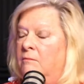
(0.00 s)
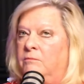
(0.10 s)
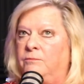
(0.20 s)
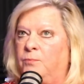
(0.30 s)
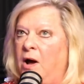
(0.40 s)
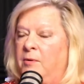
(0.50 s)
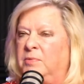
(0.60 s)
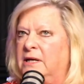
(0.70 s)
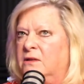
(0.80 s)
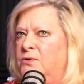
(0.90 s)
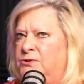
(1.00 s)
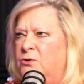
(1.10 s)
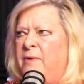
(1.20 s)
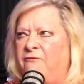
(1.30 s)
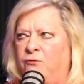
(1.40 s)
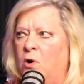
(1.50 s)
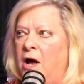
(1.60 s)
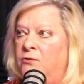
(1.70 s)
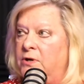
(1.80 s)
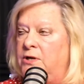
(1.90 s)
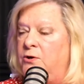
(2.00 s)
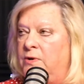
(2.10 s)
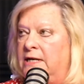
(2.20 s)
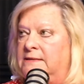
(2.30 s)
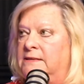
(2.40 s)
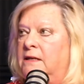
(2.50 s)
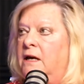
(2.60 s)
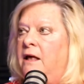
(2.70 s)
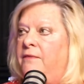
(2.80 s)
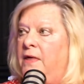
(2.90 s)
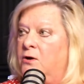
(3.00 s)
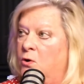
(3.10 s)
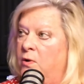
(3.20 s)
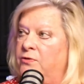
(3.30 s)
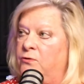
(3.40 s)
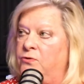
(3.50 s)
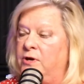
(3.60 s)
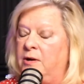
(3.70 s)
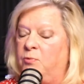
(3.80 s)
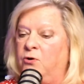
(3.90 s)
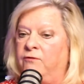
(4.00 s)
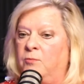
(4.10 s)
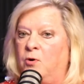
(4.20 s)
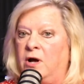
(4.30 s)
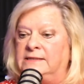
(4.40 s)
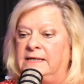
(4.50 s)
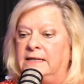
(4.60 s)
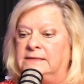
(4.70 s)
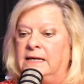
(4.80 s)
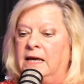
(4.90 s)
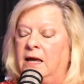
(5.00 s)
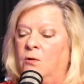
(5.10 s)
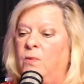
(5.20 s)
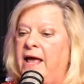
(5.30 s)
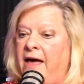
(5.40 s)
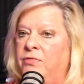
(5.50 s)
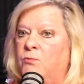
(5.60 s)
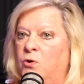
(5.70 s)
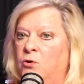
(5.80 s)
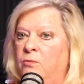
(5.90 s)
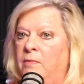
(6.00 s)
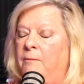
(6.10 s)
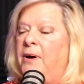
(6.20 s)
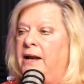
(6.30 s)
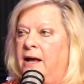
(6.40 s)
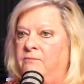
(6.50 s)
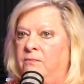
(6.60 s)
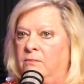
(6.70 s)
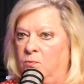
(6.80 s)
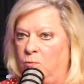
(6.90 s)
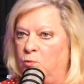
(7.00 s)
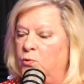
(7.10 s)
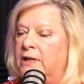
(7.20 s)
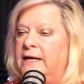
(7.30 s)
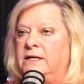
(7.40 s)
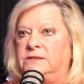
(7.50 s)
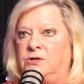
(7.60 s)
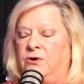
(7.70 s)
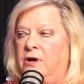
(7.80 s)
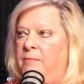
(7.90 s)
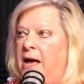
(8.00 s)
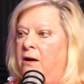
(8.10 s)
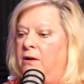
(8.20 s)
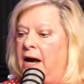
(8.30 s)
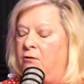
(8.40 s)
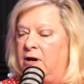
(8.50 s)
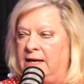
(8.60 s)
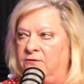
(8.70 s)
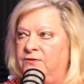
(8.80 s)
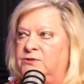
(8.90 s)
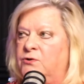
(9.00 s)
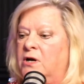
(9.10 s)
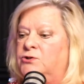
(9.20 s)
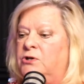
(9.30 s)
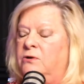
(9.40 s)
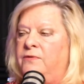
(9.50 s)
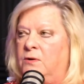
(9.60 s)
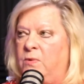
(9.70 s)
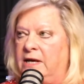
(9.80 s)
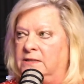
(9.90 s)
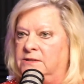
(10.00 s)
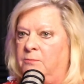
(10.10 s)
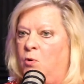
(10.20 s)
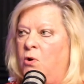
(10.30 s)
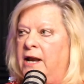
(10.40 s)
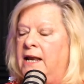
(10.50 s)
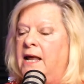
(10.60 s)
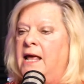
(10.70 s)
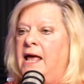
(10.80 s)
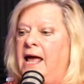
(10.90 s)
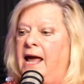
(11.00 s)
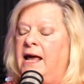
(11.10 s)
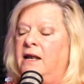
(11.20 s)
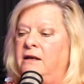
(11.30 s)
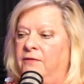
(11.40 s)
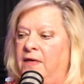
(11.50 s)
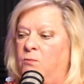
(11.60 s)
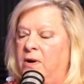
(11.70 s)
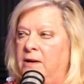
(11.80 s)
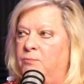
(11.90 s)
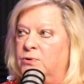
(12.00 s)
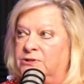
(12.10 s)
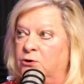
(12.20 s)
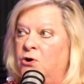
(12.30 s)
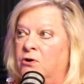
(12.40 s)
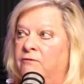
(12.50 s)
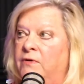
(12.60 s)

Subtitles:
probably close to about 400 units that are going through the approval process. We have the room, but I'm really concerned about our infrastructure, that we can support it, and that we preserve